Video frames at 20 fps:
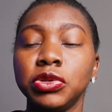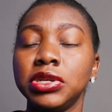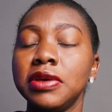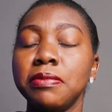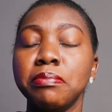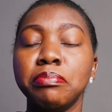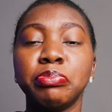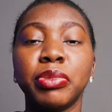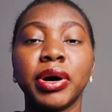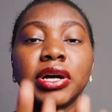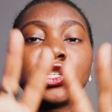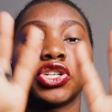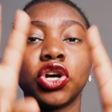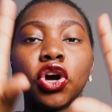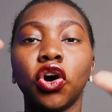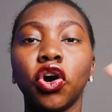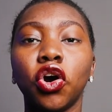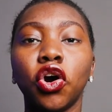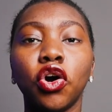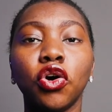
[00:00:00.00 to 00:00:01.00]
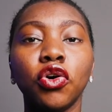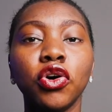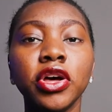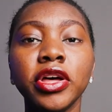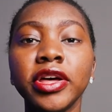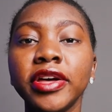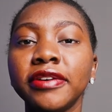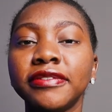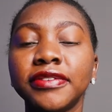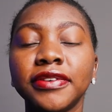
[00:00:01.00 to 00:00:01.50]
they bunch all
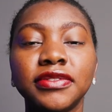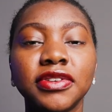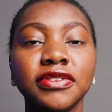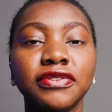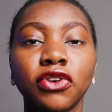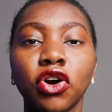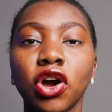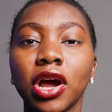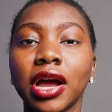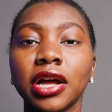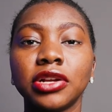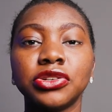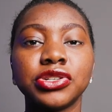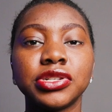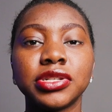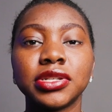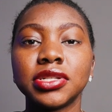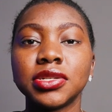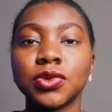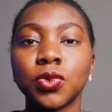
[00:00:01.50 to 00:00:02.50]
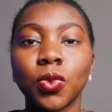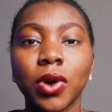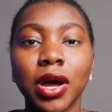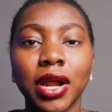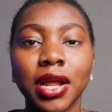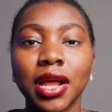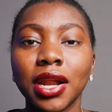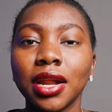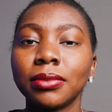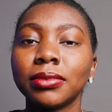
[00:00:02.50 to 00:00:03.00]
54 countries into
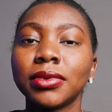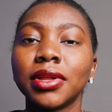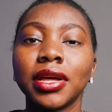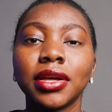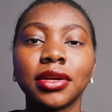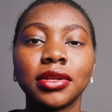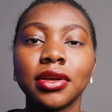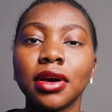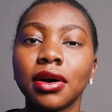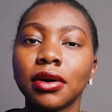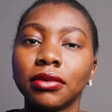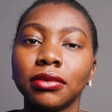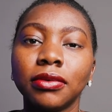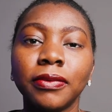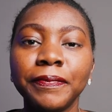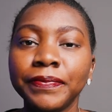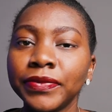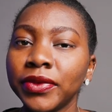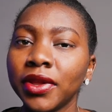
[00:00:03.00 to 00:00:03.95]
one. And I'm like, yo,